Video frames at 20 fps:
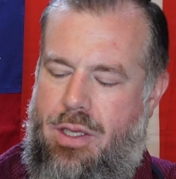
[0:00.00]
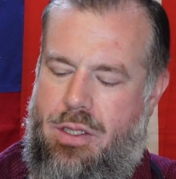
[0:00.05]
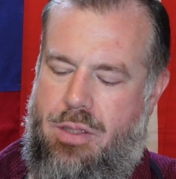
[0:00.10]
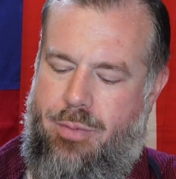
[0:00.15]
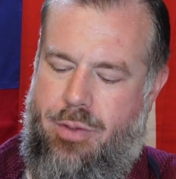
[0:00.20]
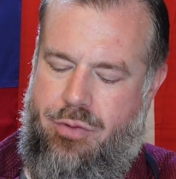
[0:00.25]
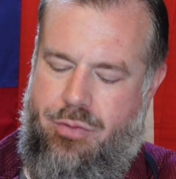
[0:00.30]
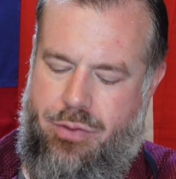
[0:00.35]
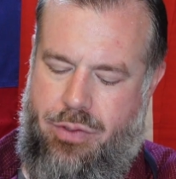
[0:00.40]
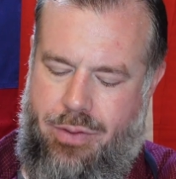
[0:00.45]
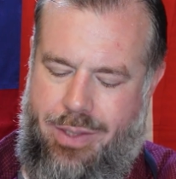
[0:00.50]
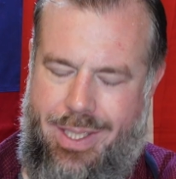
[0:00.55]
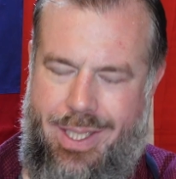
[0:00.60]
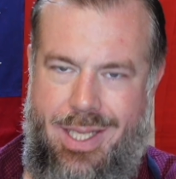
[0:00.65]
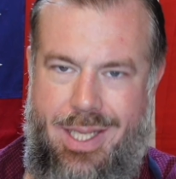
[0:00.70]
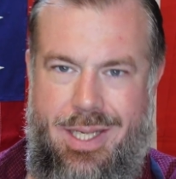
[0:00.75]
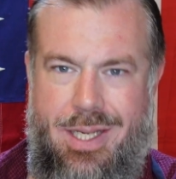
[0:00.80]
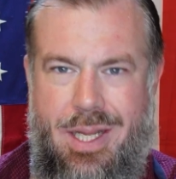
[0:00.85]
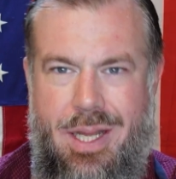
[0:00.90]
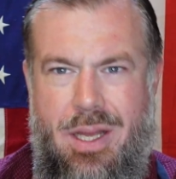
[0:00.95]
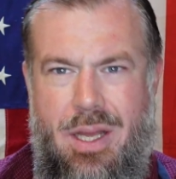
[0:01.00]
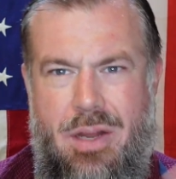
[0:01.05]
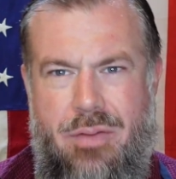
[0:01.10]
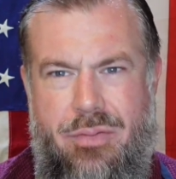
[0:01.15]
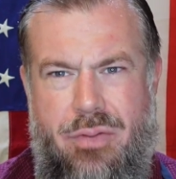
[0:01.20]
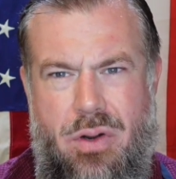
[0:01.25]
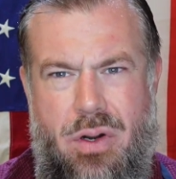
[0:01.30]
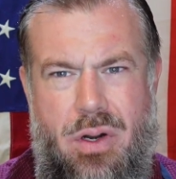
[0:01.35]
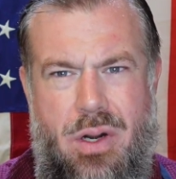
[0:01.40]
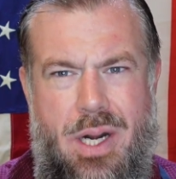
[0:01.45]
you so much for tuning in.
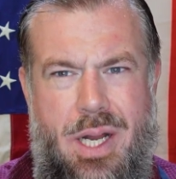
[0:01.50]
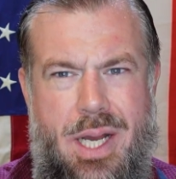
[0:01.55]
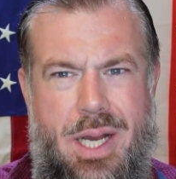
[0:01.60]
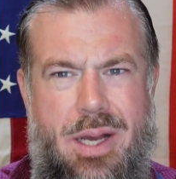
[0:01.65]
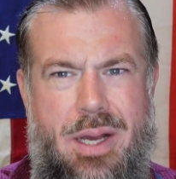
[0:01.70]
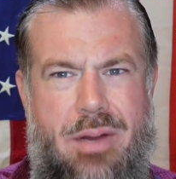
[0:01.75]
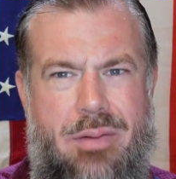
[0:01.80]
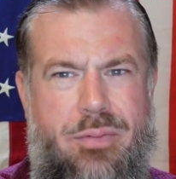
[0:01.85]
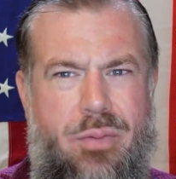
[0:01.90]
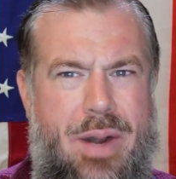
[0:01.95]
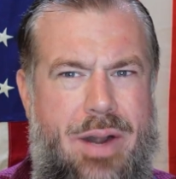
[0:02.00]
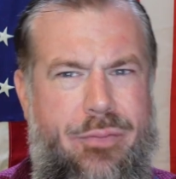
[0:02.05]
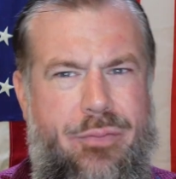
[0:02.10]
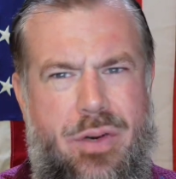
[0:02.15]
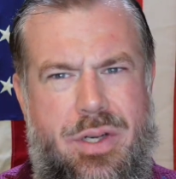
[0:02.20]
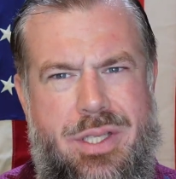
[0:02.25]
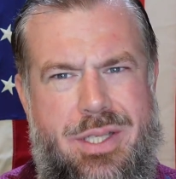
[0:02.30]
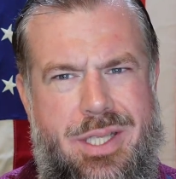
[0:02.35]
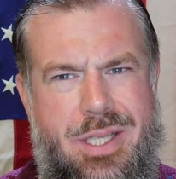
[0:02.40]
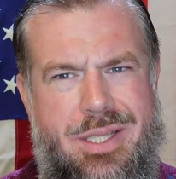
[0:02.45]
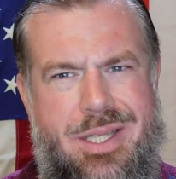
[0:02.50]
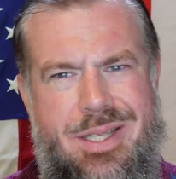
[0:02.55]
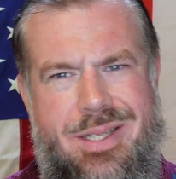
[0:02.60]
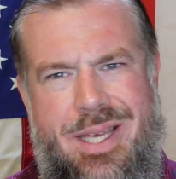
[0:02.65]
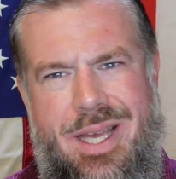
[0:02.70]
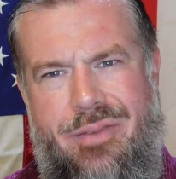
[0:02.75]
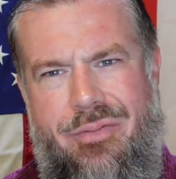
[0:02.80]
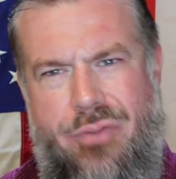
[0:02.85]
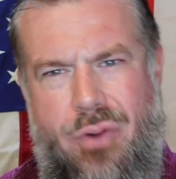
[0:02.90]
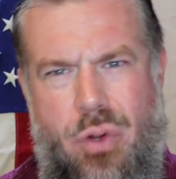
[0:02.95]
For reference, this is
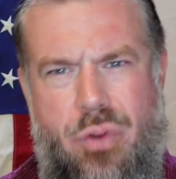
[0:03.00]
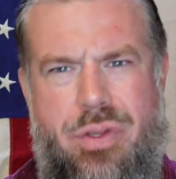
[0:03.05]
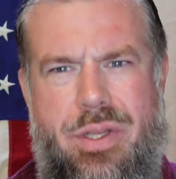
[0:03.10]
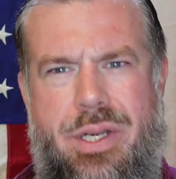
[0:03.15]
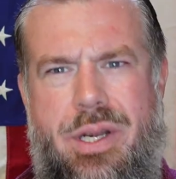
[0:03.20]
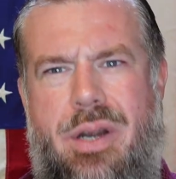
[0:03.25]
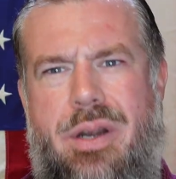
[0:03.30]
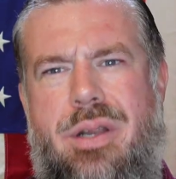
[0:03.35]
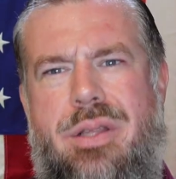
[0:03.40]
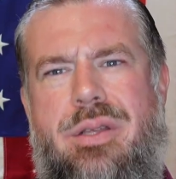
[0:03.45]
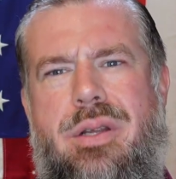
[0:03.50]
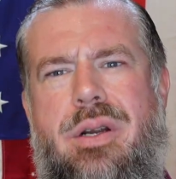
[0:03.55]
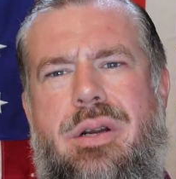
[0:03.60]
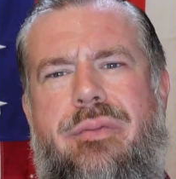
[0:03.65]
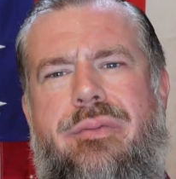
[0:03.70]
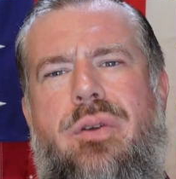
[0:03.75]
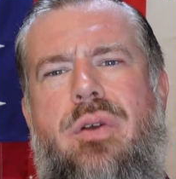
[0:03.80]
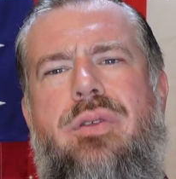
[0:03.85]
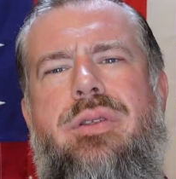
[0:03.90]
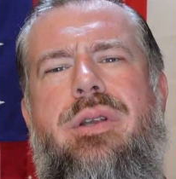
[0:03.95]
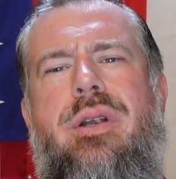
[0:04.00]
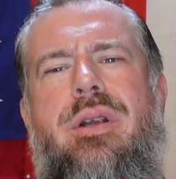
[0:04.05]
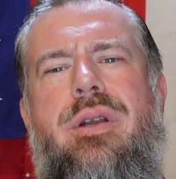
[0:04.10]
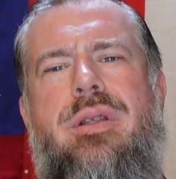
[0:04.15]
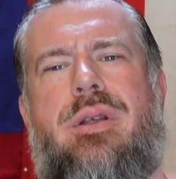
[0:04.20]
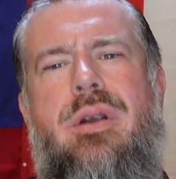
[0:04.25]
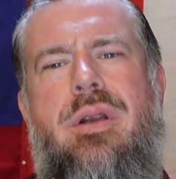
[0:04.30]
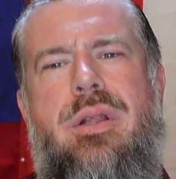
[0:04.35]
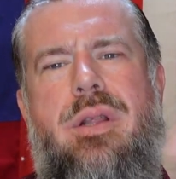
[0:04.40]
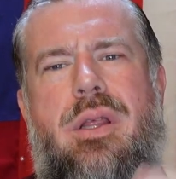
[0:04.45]
a frozen dairy dessert. Frozen dairy
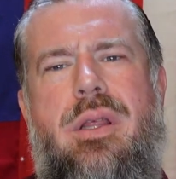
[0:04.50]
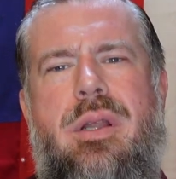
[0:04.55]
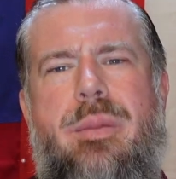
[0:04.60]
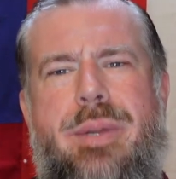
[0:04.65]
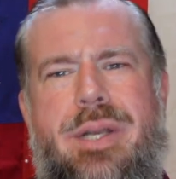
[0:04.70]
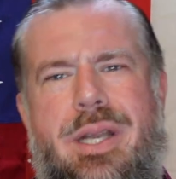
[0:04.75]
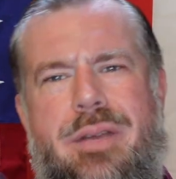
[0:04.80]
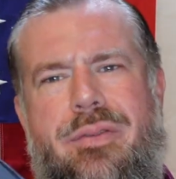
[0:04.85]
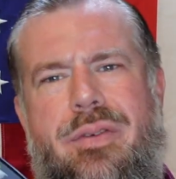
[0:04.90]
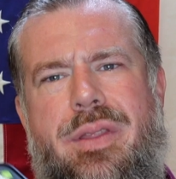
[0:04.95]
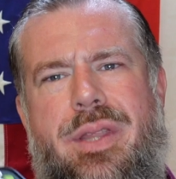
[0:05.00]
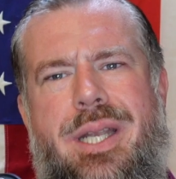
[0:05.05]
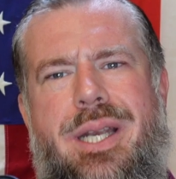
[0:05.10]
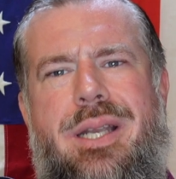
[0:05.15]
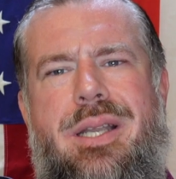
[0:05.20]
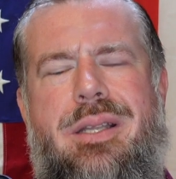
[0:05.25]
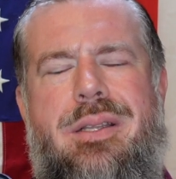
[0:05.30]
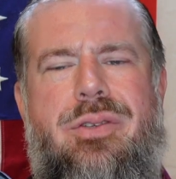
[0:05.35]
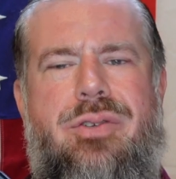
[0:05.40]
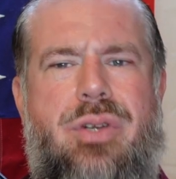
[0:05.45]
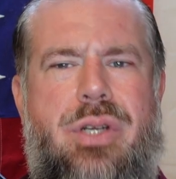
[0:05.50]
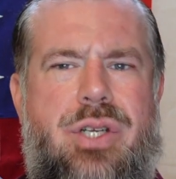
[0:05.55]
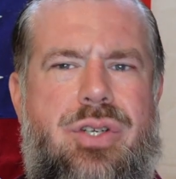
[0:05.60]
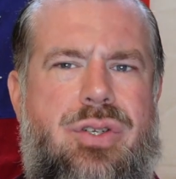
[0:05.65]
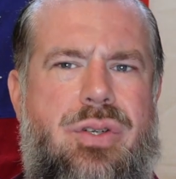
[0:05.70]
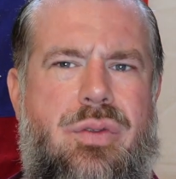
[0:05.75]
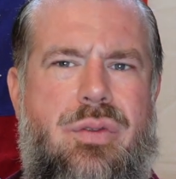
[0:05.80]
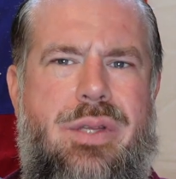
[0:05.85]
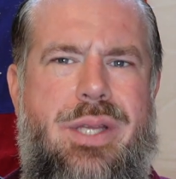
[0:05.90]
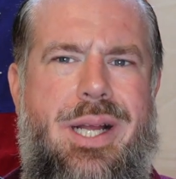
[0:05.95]
dessert is a little bit different than
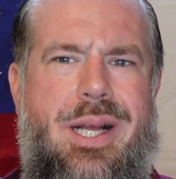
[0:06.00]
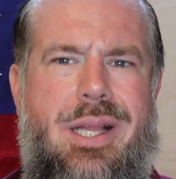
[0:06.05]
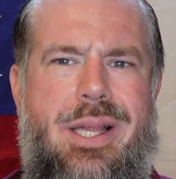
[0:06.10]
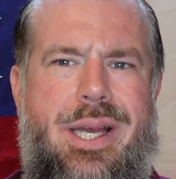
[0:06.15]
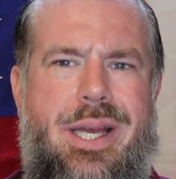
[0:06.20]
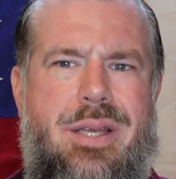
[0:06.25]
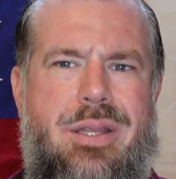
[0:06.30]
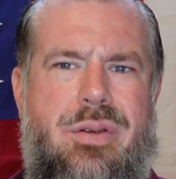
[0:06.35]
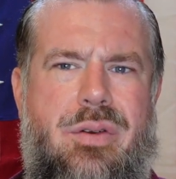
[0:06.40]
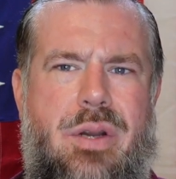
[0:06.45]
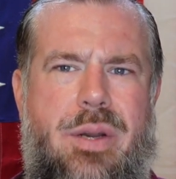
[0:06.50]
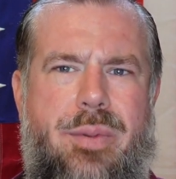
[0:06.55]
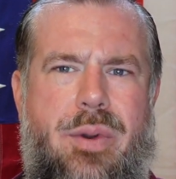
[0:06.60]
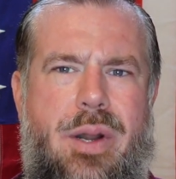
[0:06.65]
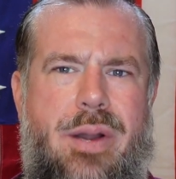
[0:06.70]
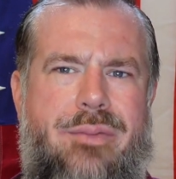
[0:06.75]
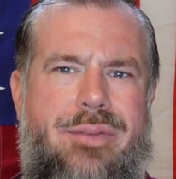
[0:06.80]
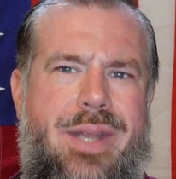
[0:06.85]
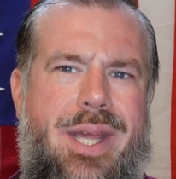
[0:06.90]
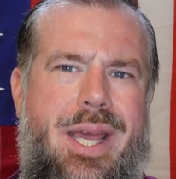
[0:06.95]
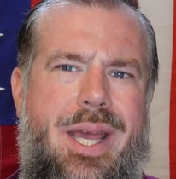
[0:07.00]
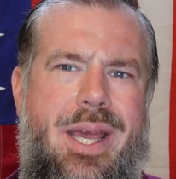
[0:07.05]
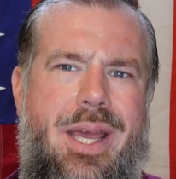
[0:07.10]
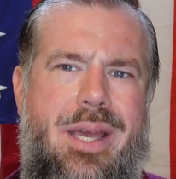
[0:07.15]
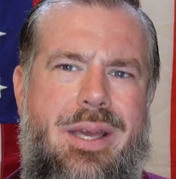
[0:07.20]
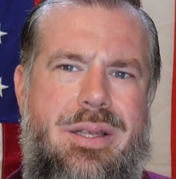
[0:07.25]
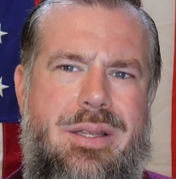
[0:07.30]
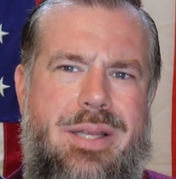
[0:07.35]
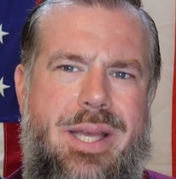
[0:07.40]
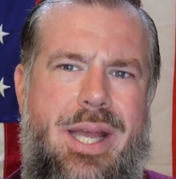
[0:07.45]
traditional style ice cream or
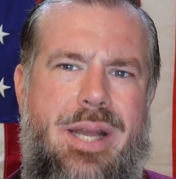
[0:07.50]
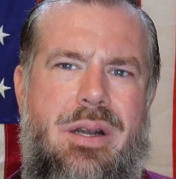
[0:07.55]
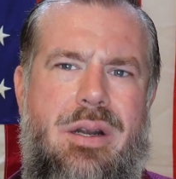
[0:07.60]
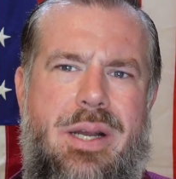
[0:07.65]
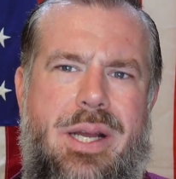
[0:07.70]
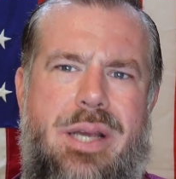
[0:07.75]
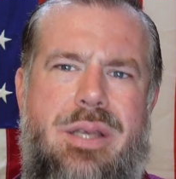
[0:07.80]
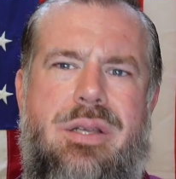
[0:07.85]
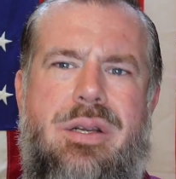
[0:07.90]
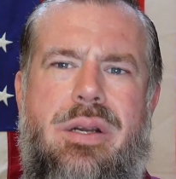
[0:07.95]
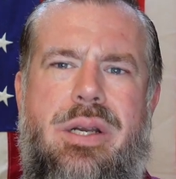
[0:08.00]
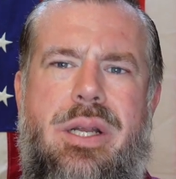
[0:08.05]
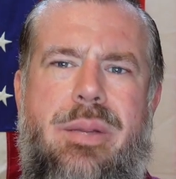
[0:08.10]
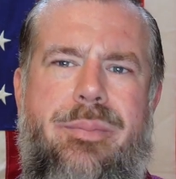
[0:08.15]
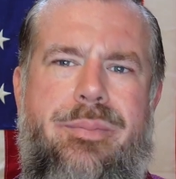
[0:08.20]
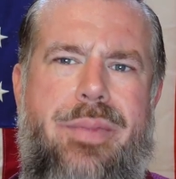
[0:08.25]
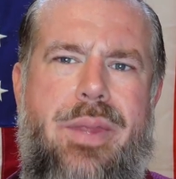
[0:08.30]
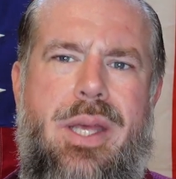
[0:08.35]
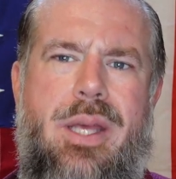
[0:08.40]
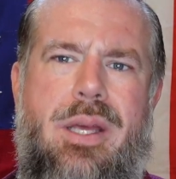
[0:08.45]
FDA standard ice cream.